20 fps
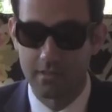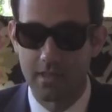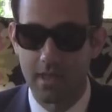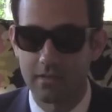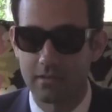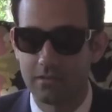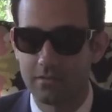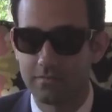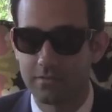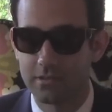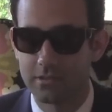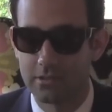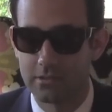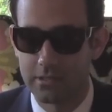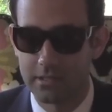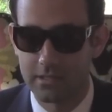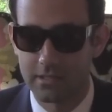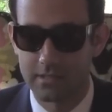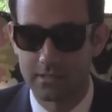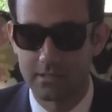Thank you for
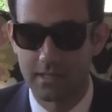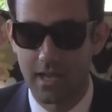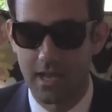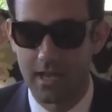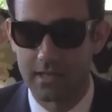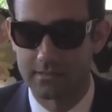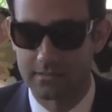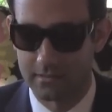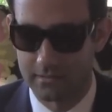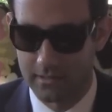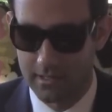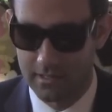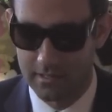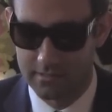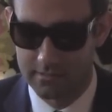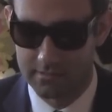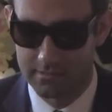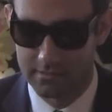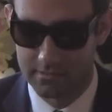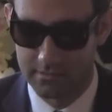tuning in to As It
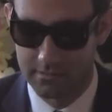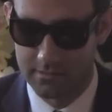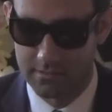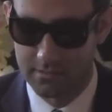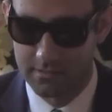Lays.